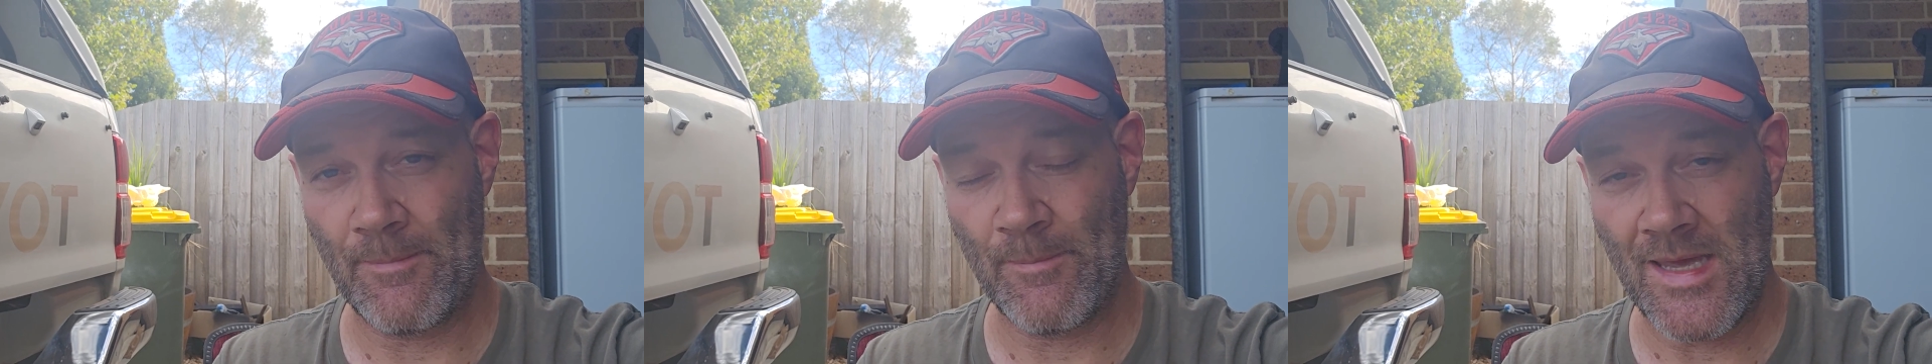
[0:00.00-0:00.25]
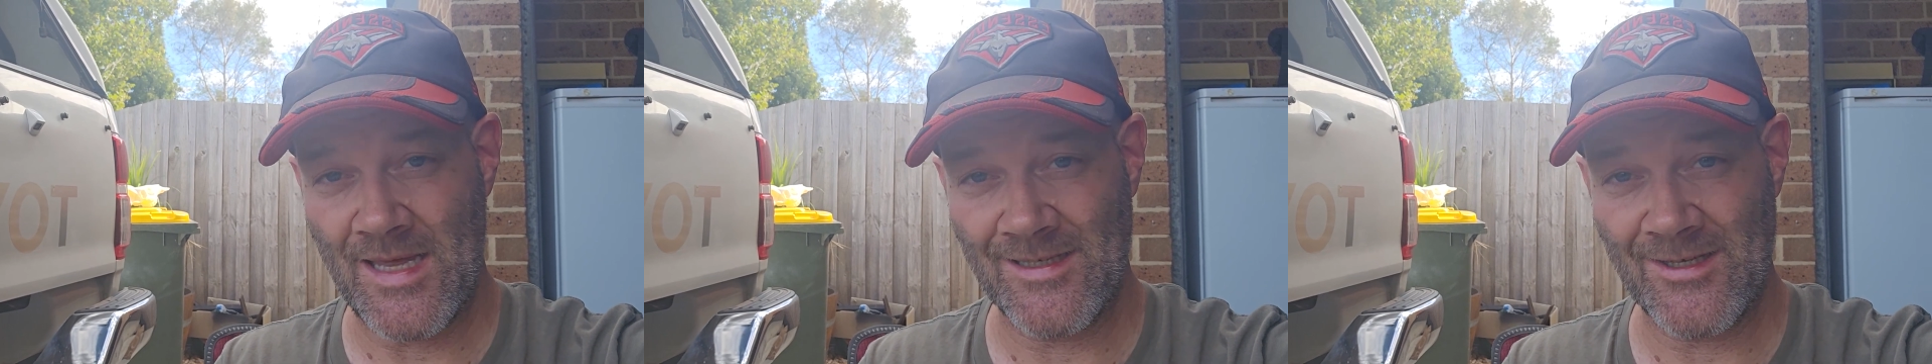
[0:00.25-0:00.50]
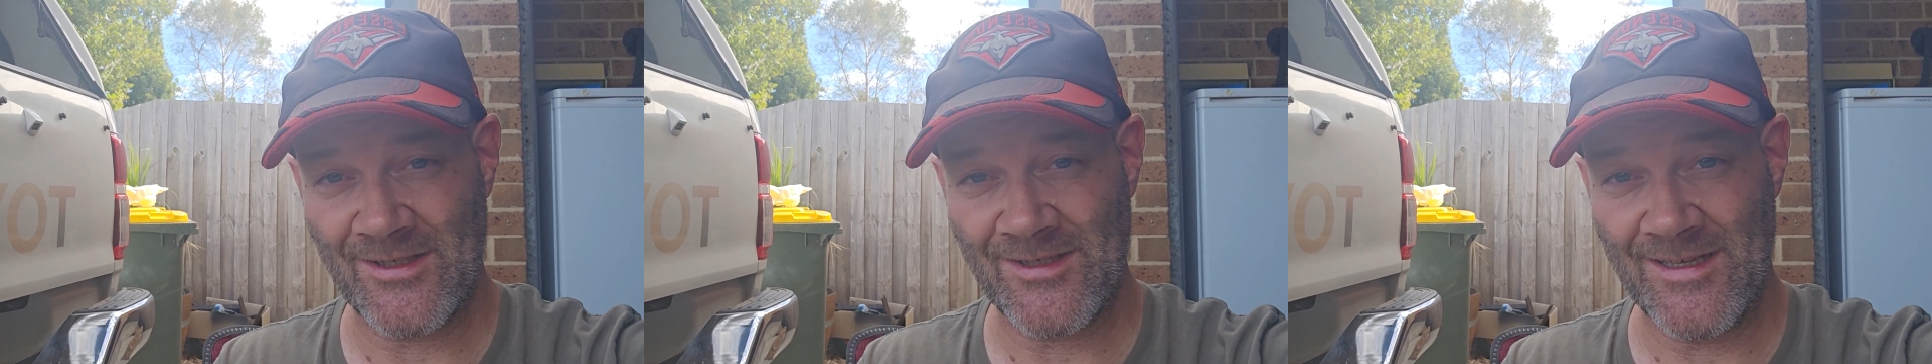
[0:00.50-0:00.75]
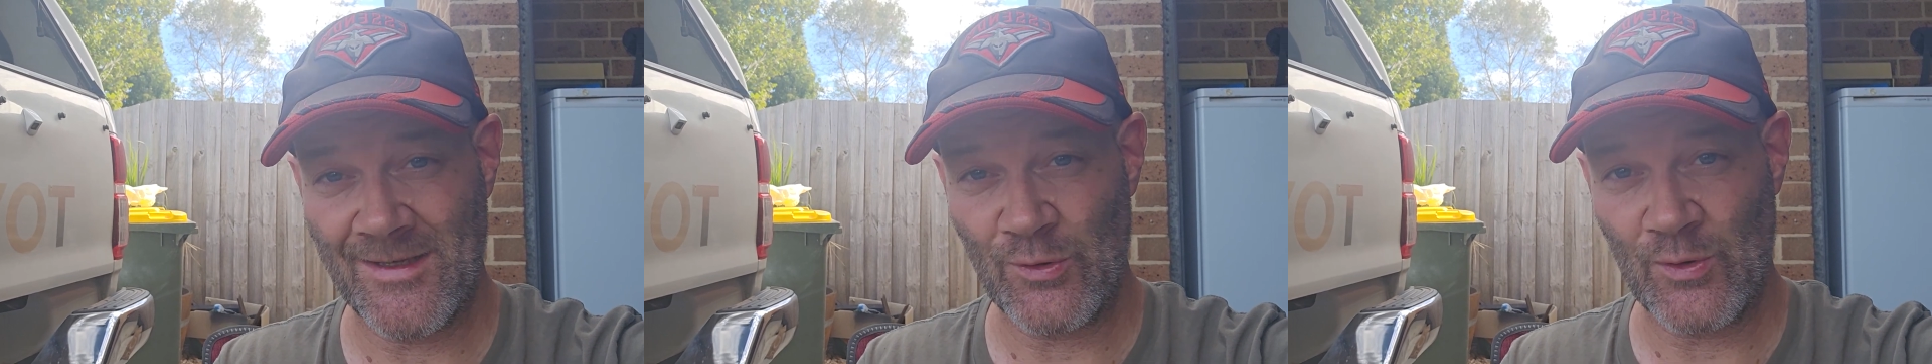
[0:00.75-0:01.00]
mountain duck
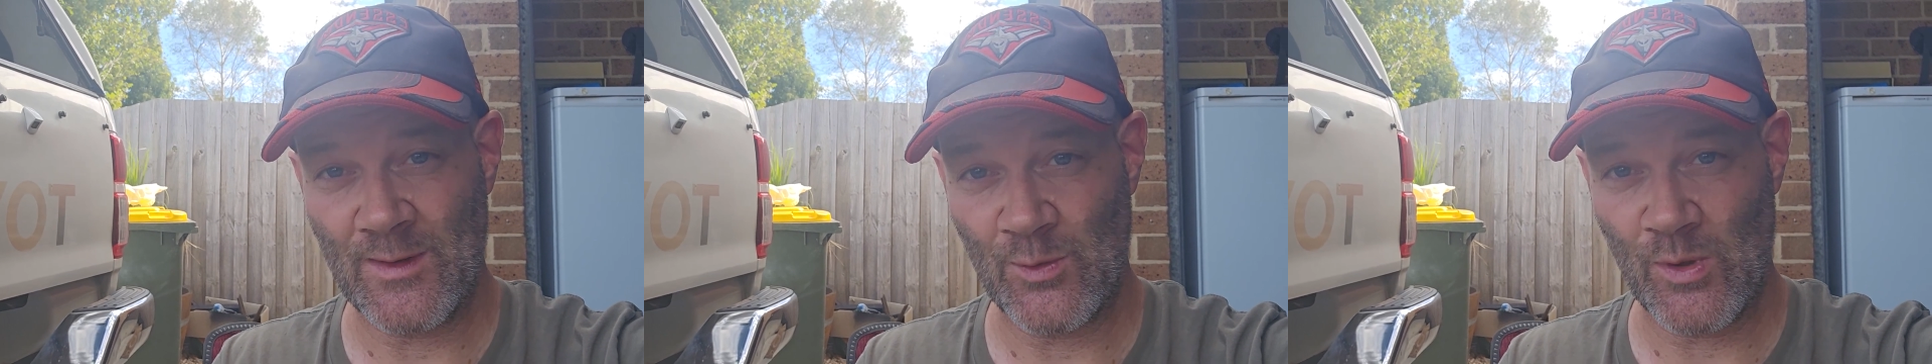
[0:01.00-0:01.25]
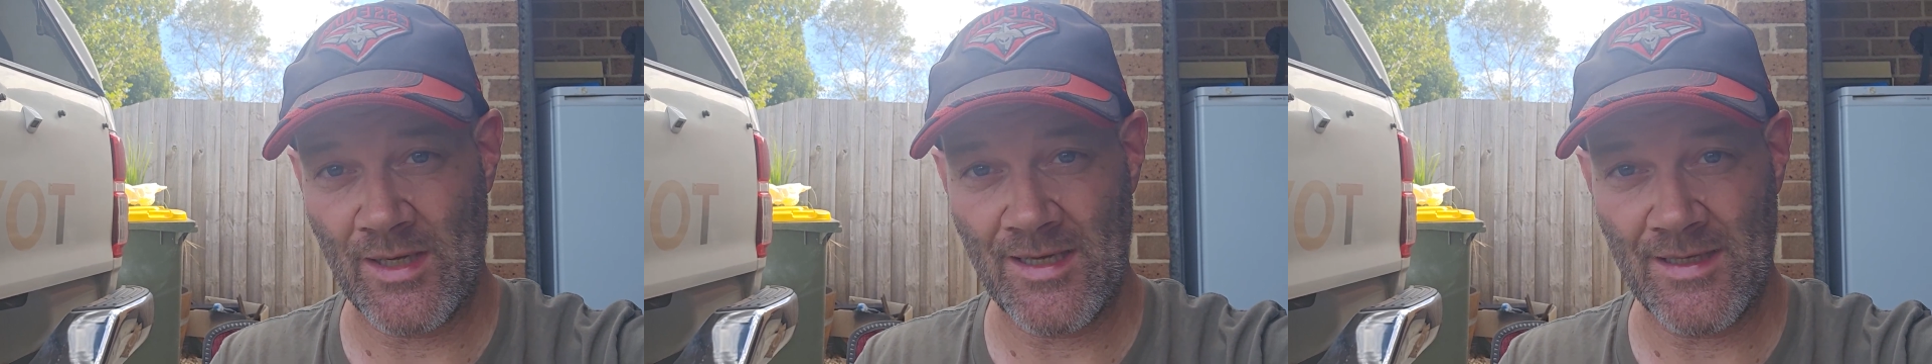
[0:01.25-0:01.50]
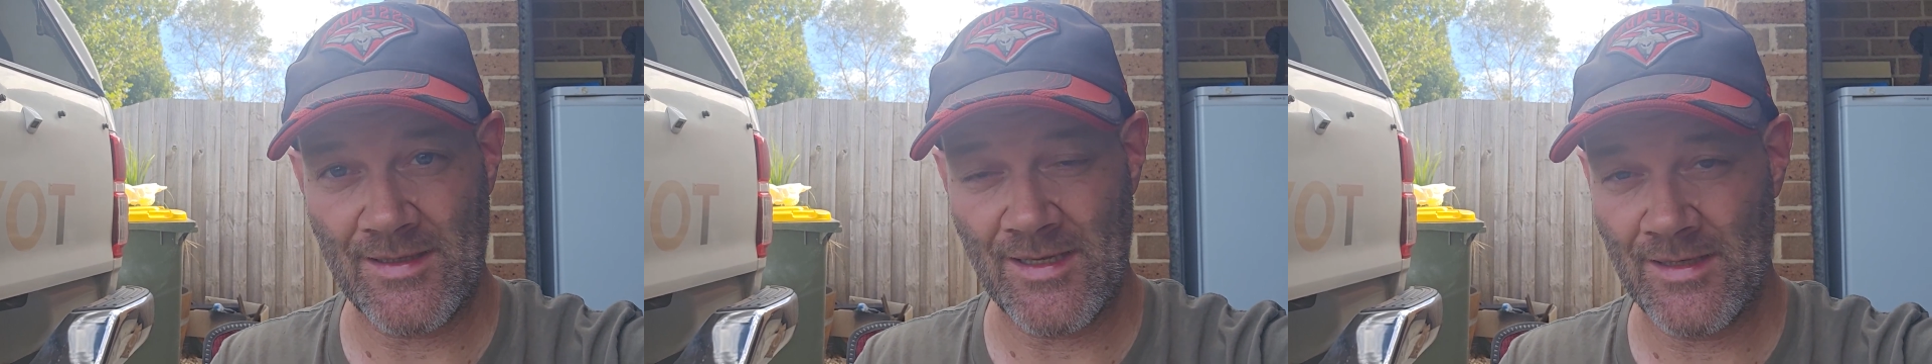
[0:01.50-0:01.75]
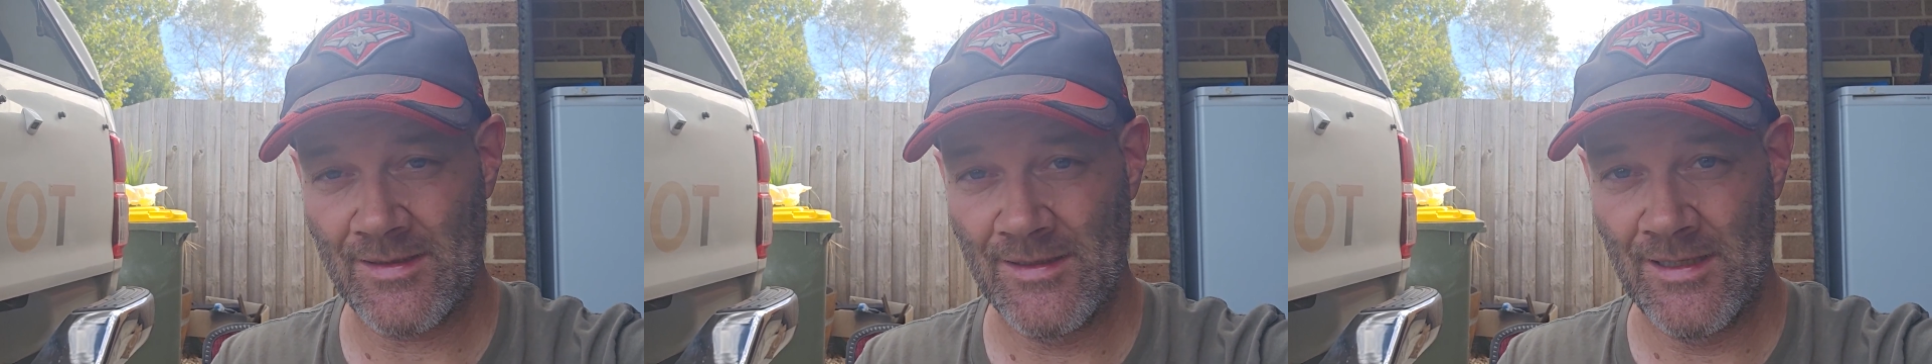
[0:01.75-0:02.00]
decoys I want to get done.